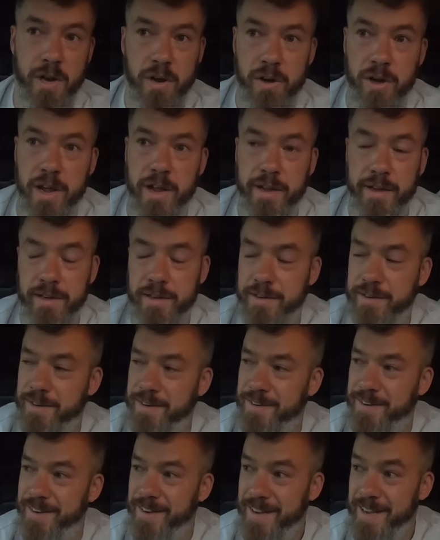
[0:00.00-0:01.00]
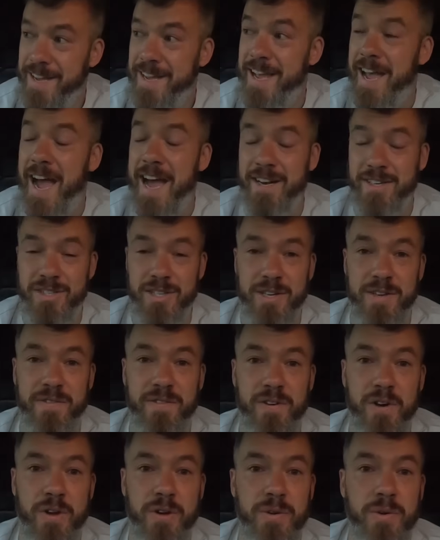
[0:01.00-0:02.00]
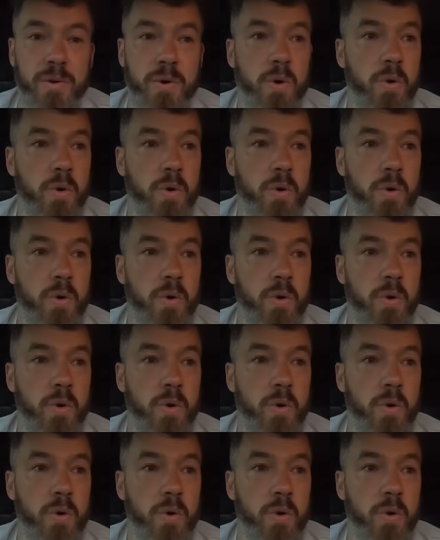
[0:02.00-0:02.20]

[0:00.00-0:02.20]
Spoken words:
It actually flew.